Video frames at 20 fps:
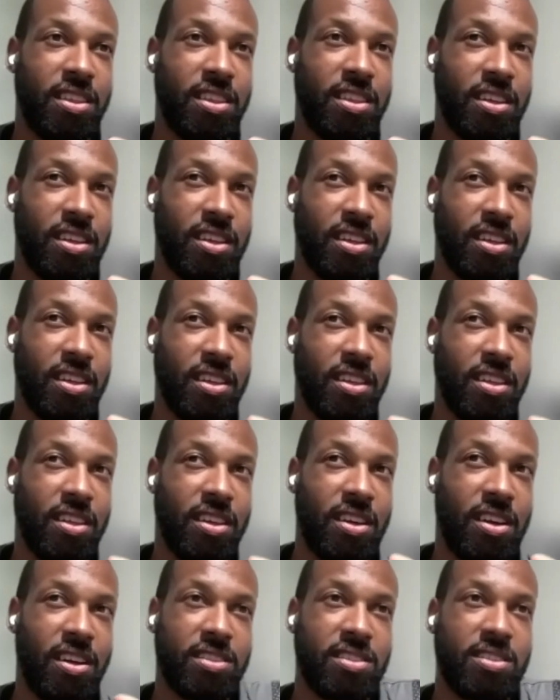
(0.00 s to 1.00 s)
the
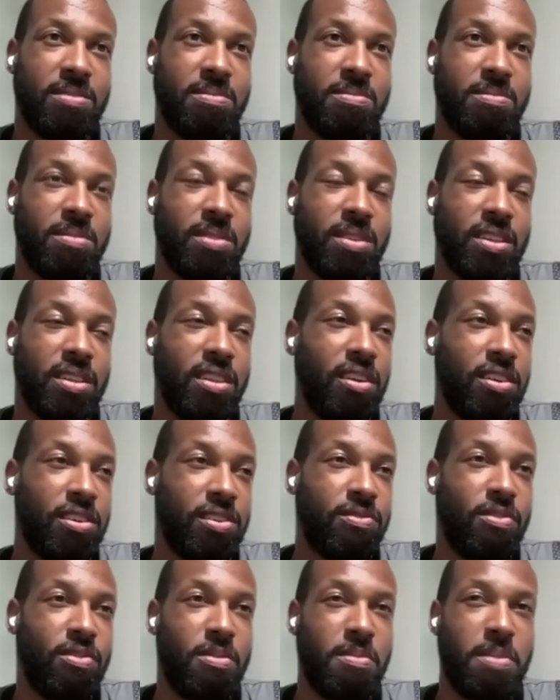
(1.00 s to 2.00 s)
custom
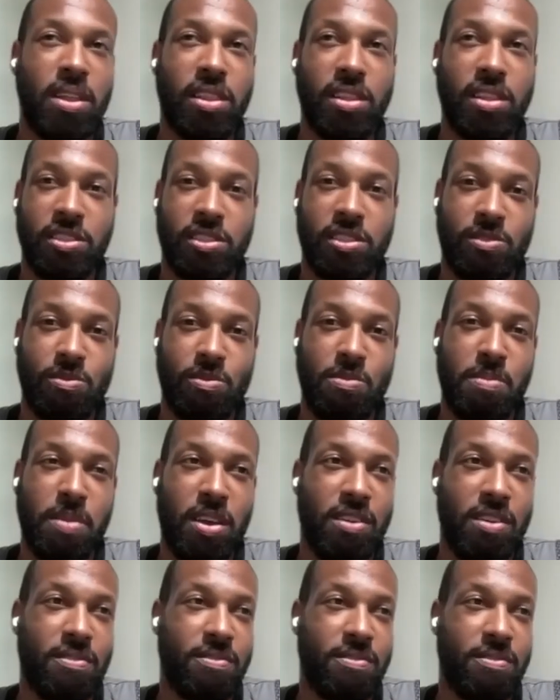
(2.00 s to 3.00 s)
large format lenses we
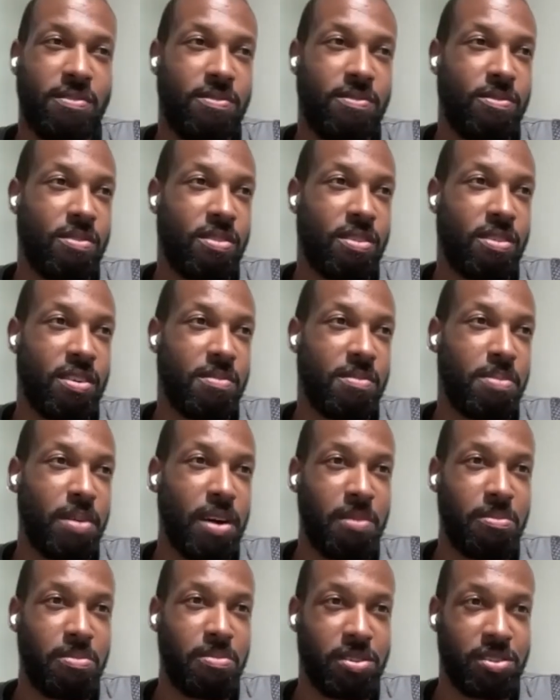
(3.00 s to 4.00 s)
made for
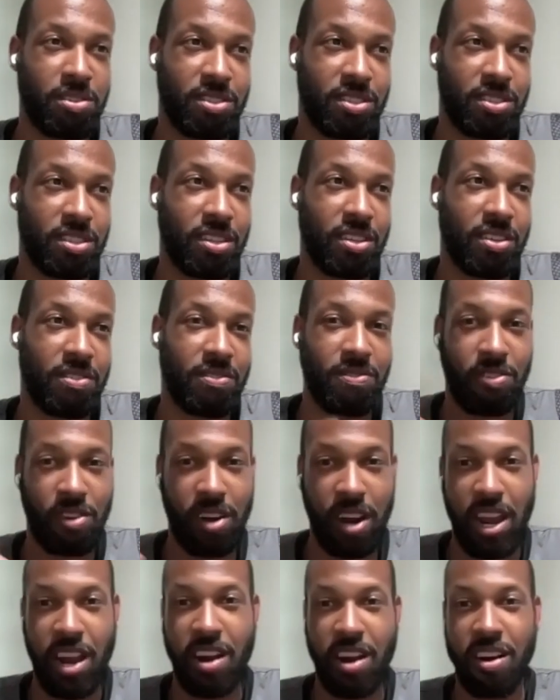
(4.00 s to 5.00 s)
Bob Richardson
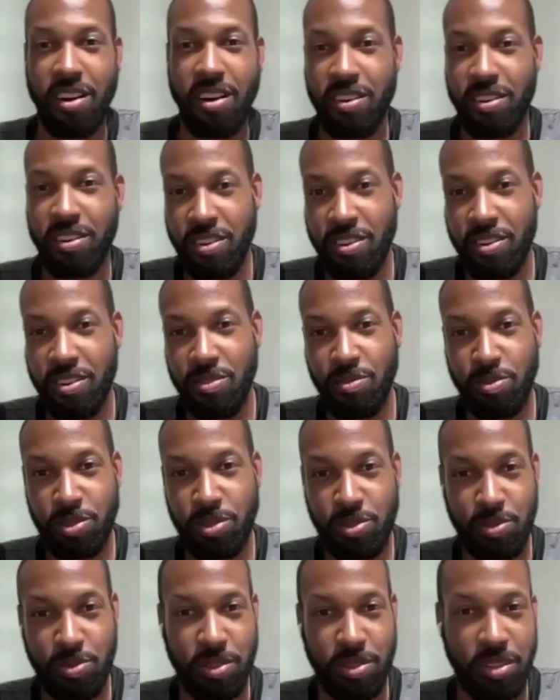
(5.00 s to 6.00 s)
for Air,
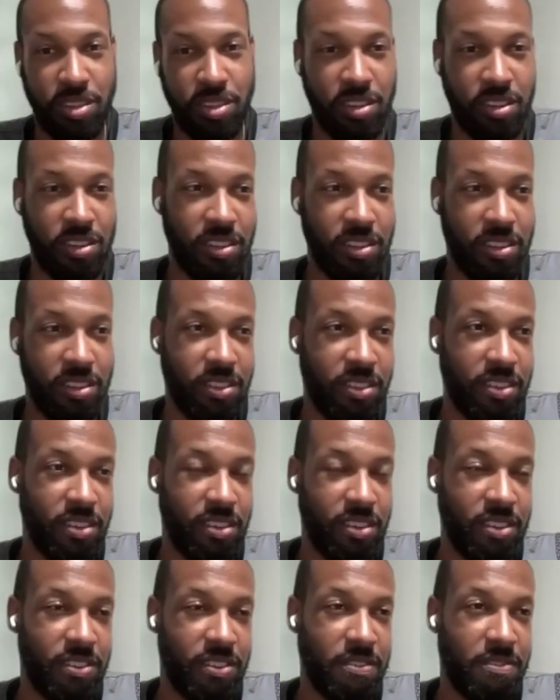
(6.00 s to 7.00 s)
which were the
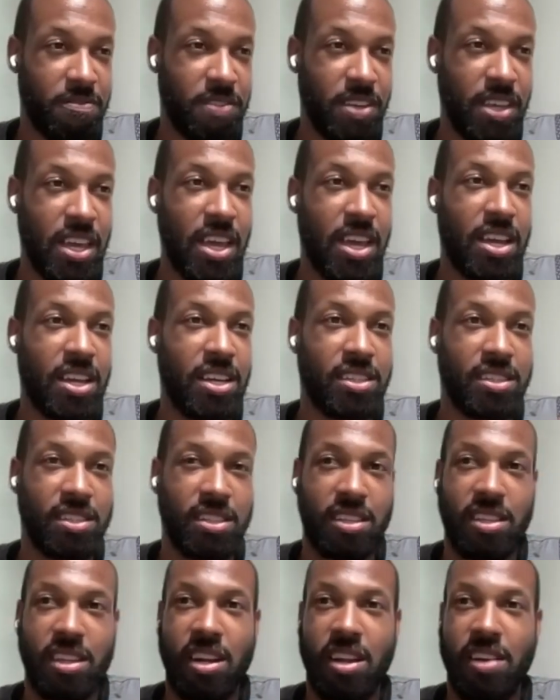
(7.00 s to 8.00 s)
VAs.
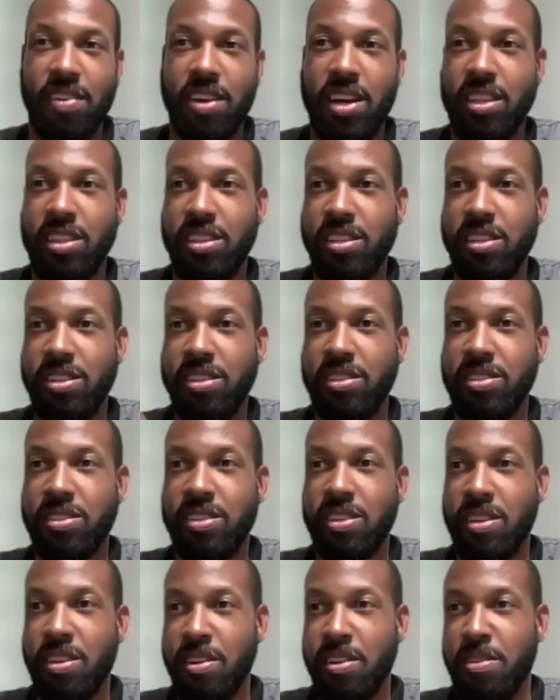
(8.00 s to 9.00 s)
And then I've got
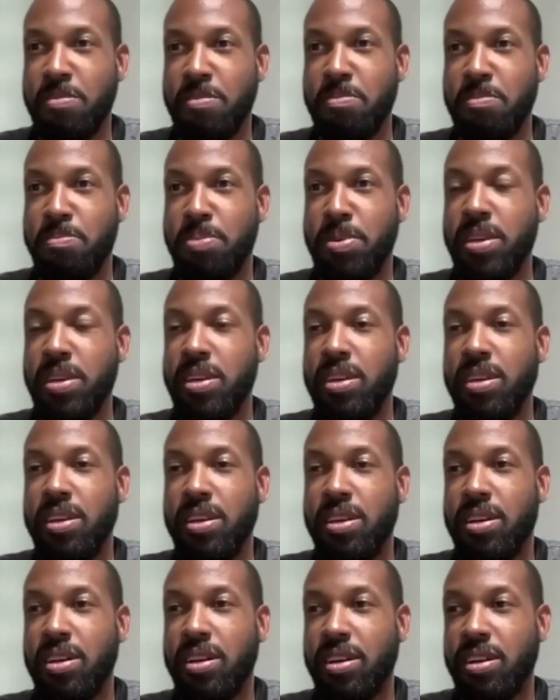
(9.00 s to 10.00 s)
these
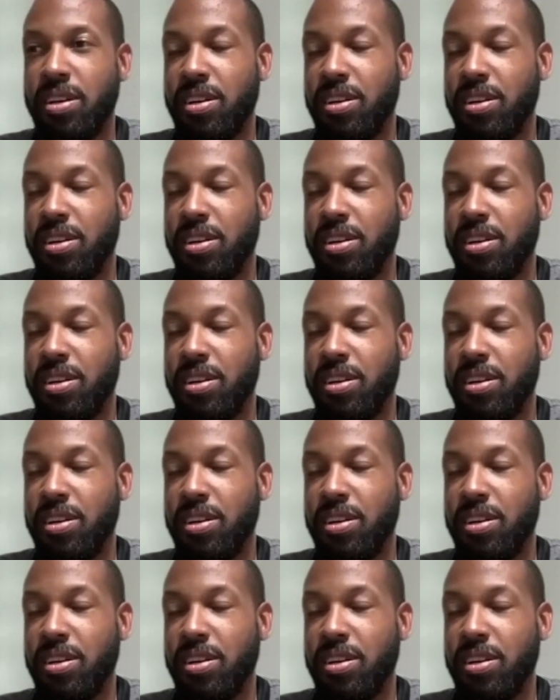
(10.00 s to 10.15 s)
P-series